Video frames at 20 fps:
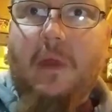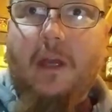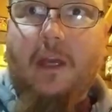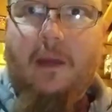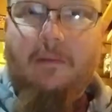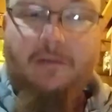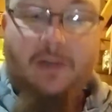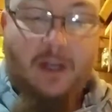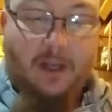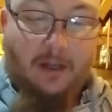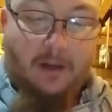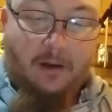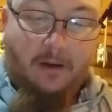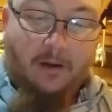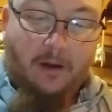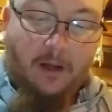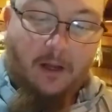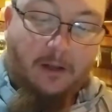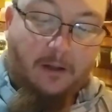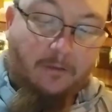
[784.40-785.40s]
keep taking the
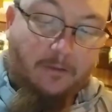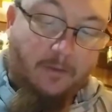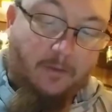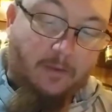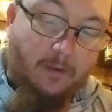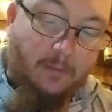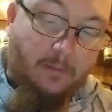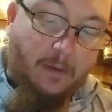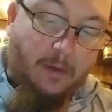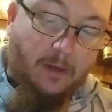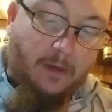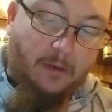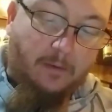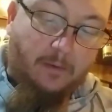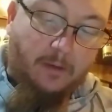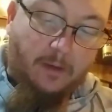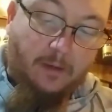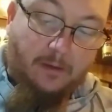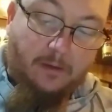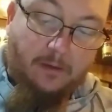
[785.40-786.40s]
crank off even though I'm not
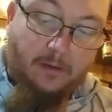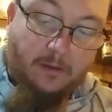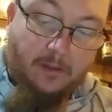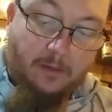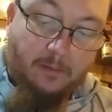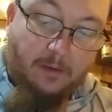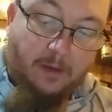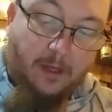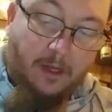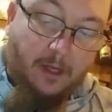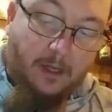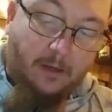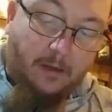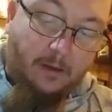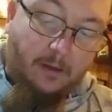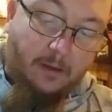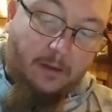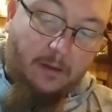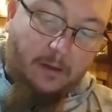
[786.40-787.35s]
done with it because I'm an idiot.